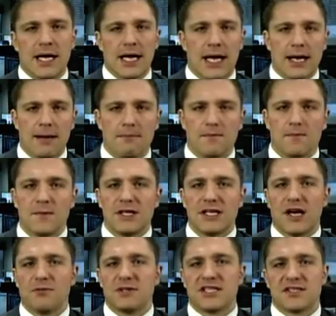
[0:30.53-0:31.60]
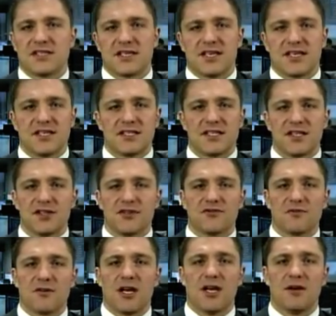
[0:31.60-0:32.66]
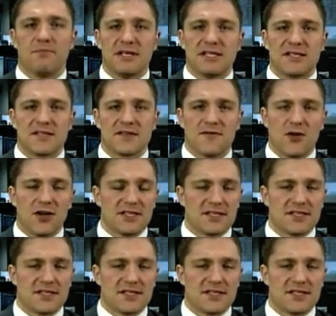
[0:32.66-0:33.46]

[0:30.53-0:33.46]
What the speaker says: Yeah, we did see a continued flight